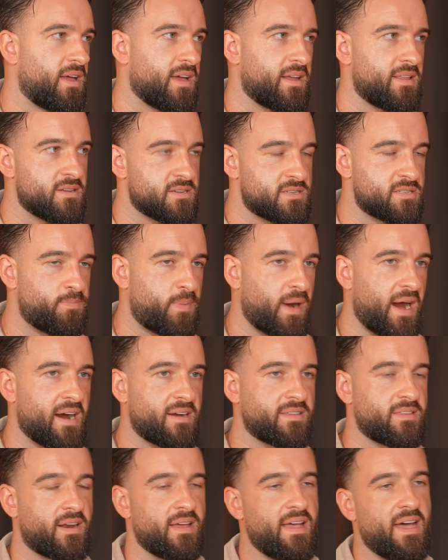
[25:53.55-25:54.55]
Like, the
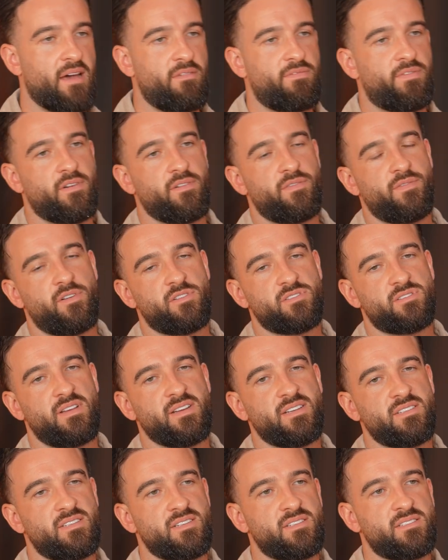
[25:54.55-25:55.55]
spark that I had for the first
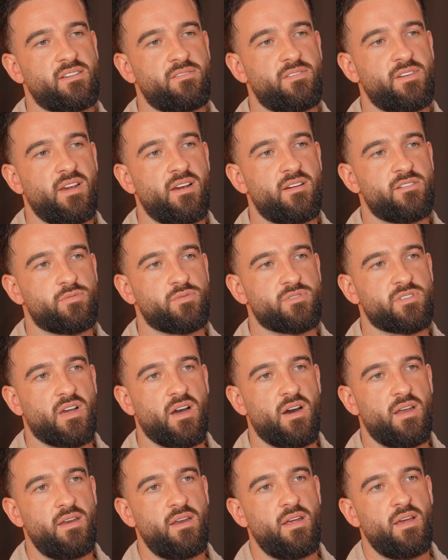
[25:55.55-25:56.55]
like 6-7 years was
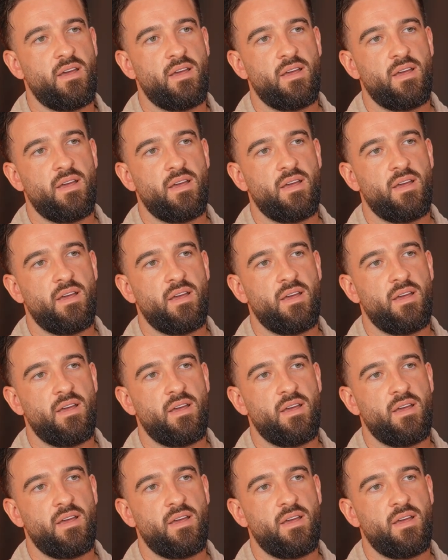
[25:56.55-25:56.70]
gone.